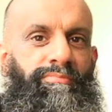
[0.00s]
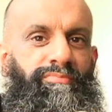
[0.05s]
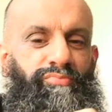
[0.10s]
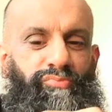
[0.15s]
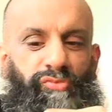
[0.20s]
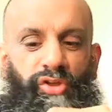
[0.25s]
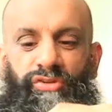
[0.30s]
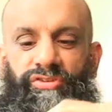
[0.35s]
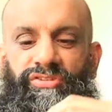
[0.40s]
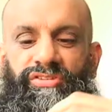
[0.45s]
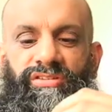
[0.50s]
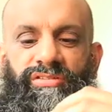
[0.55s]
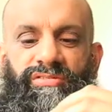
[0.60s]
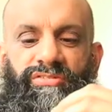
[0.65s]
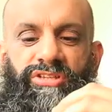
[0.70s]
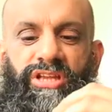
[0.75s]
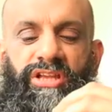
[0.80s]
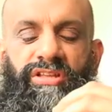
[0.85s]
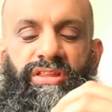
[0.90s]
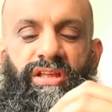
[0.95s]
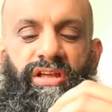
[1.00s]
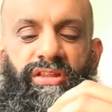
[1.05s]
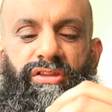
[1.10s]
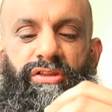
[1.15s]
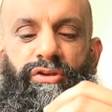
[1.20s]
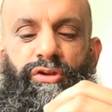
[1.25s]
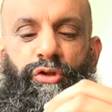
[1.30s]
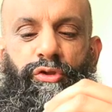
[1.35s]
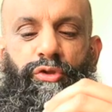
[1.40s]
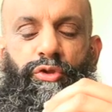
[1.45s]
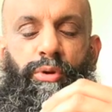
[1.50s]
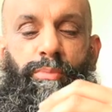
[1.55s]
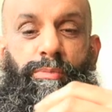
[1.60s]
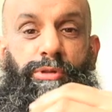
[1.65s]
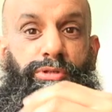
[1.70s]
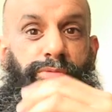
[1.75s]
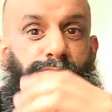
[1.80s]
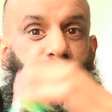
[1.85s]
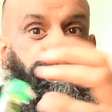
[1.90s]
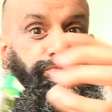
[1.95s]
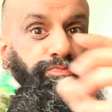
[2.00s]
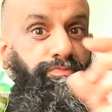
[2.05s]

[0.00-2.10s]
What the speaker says: I'm not saying that they're not normal,